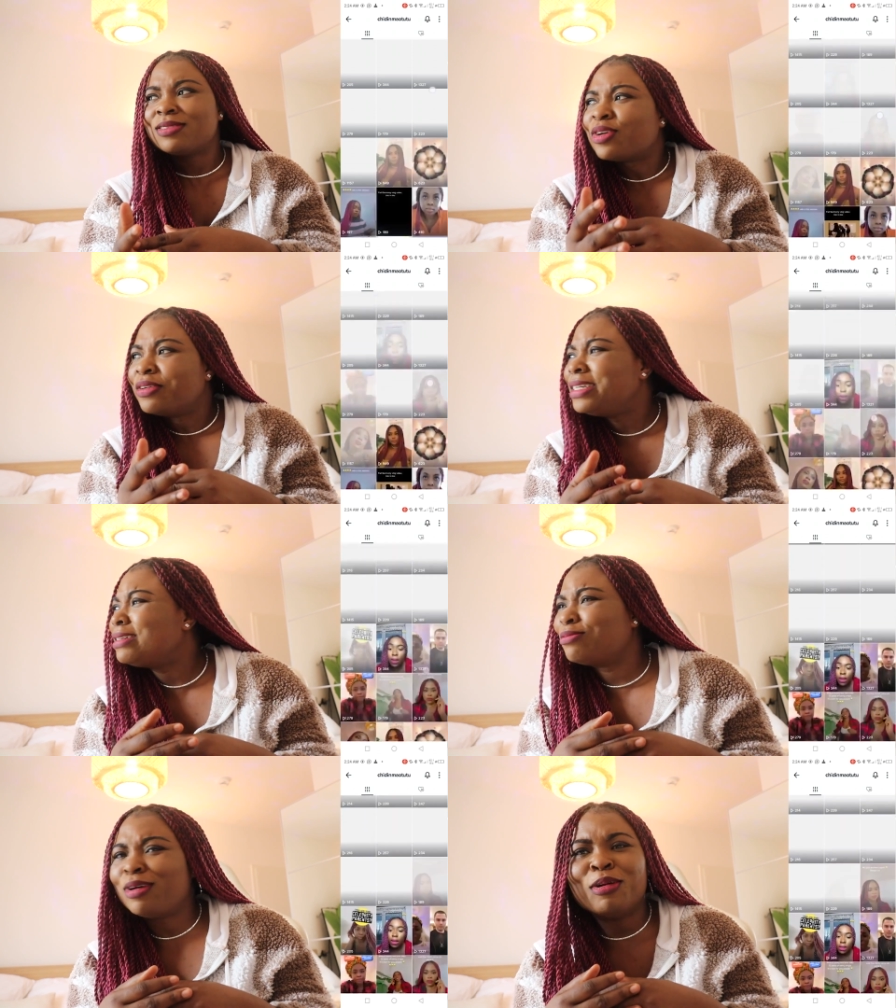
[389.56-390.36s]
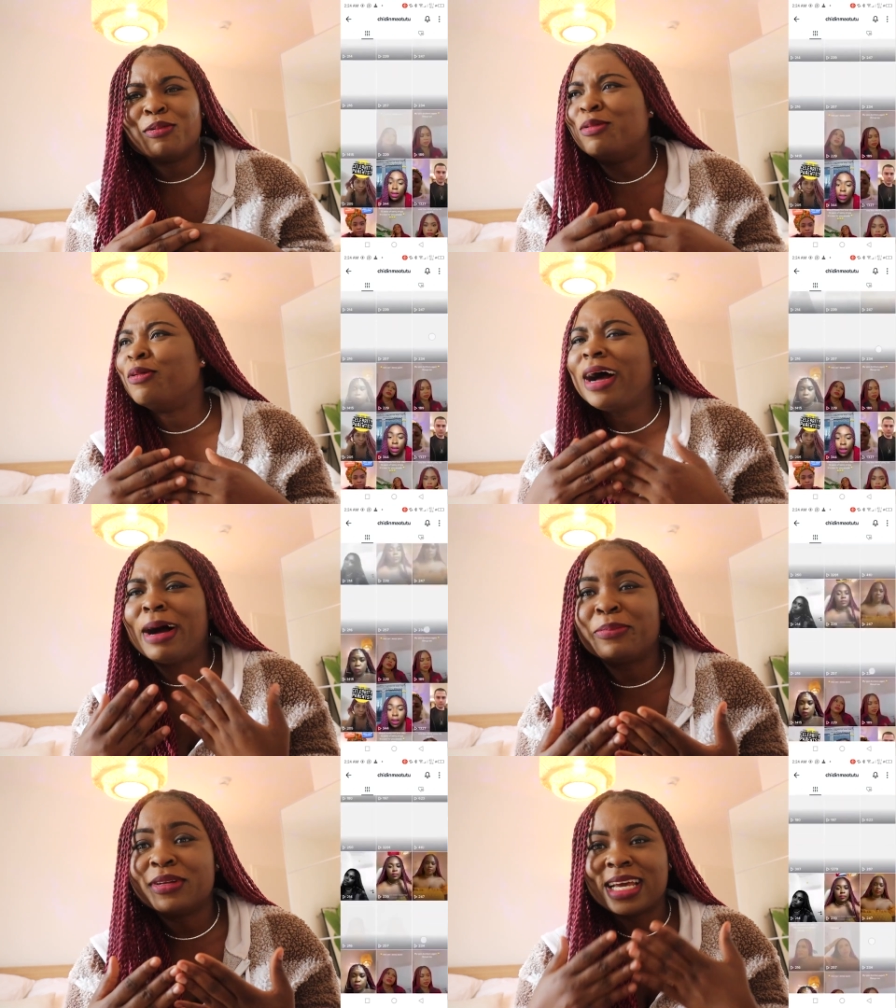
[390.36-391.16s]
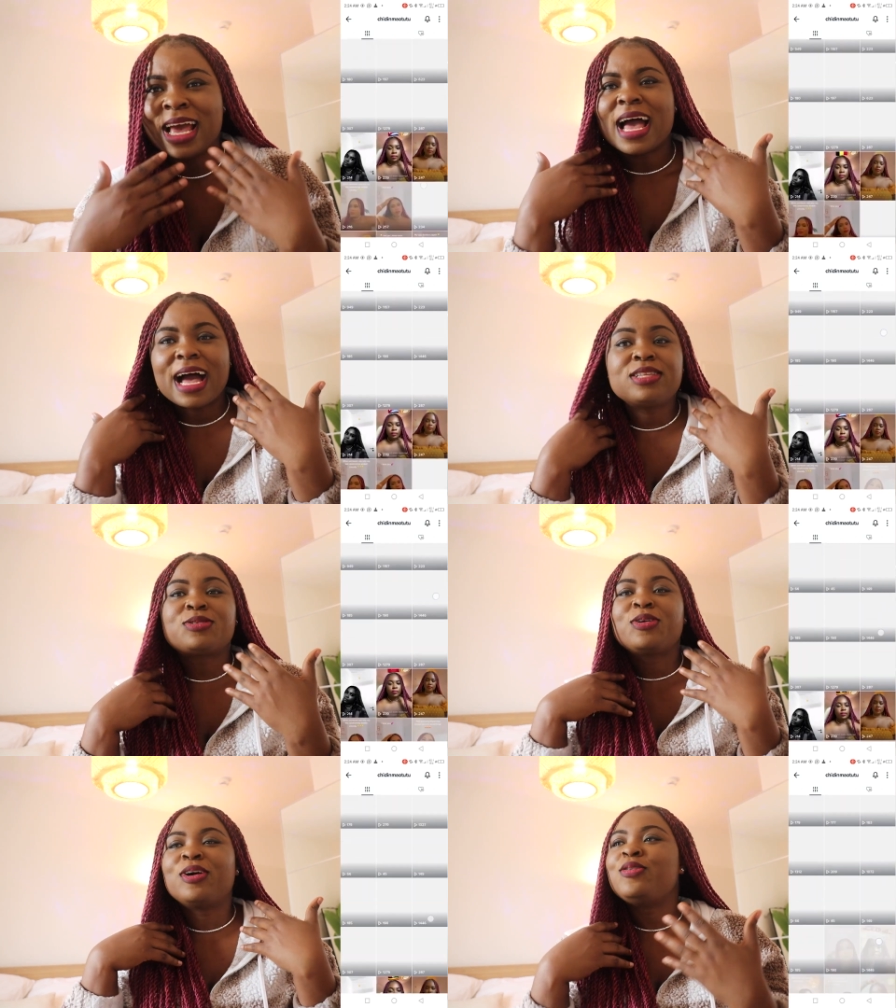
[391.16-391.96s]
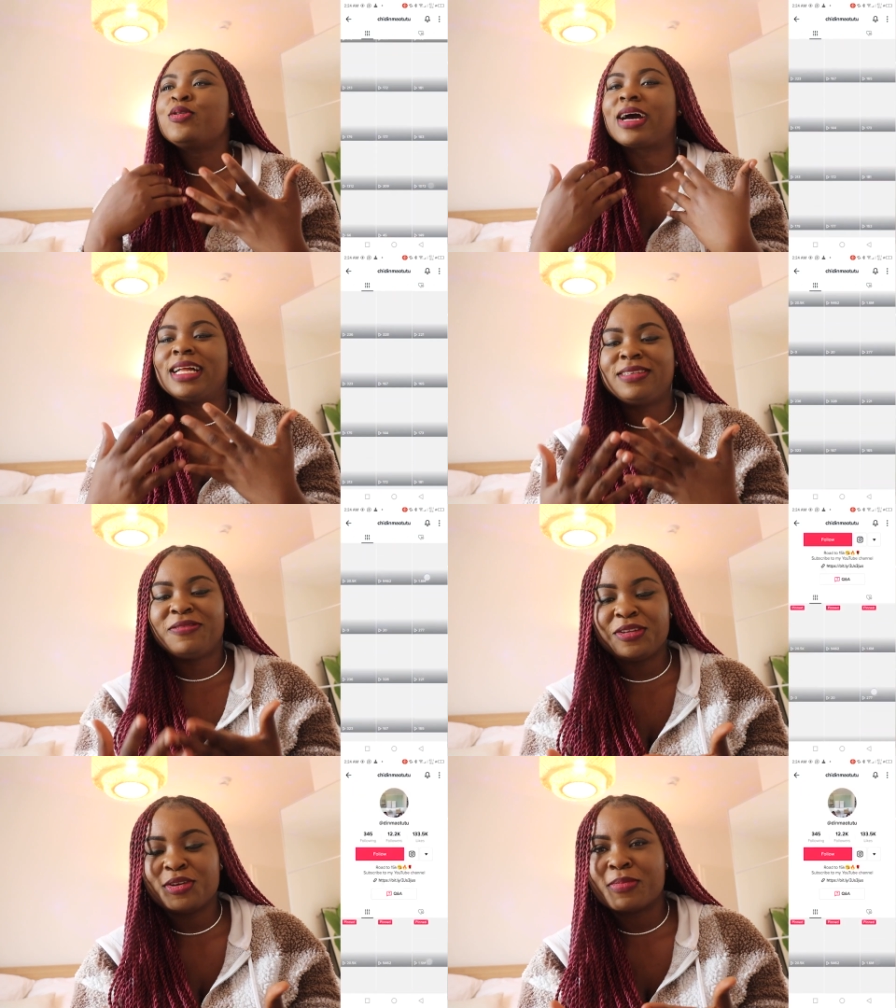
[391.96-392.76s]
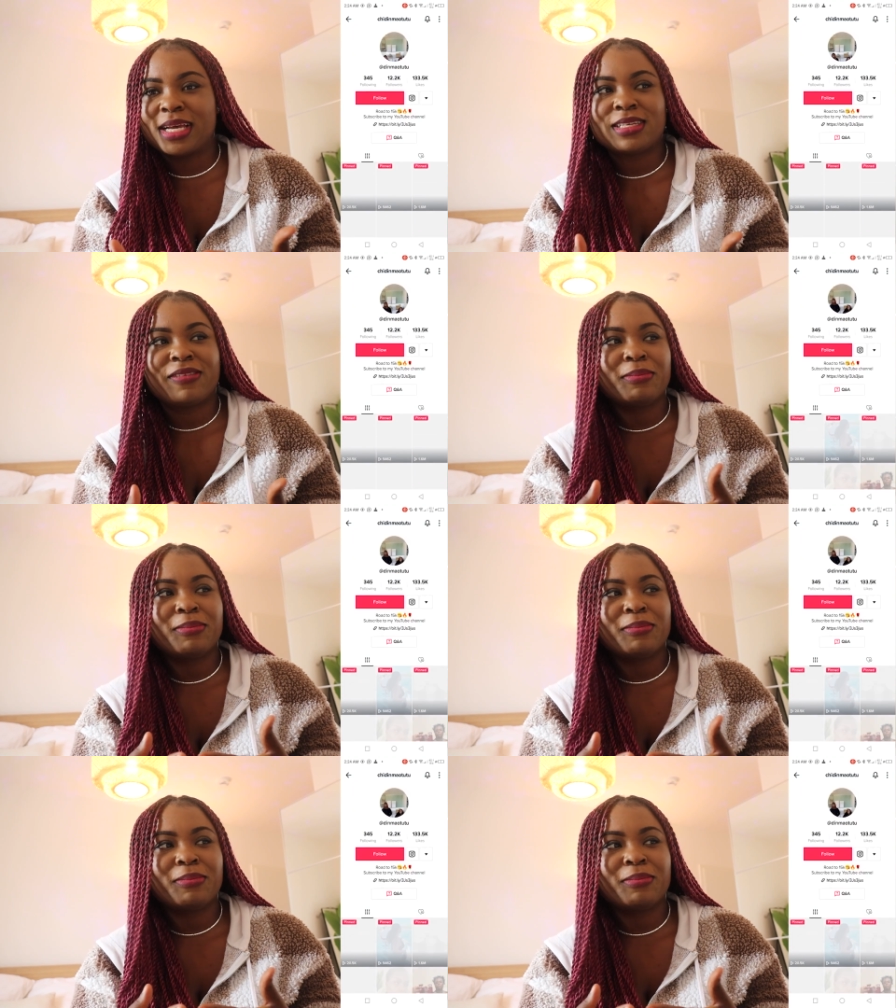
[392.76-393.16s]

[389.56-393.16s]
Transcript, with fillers: sorry, what happened? I had to go look at the video myself.